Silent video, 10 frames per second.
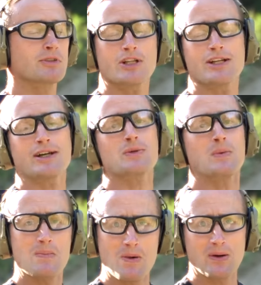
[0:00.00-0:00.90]
conduct
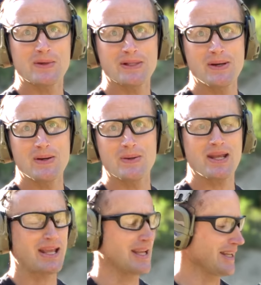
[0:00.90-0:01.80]
1 more
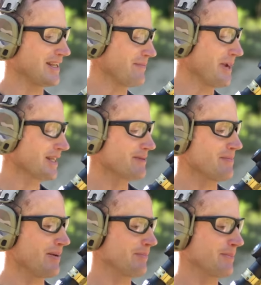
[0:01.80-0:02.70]
reload and make
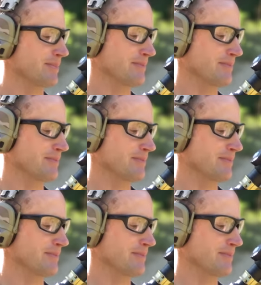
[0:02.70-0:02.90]
them up.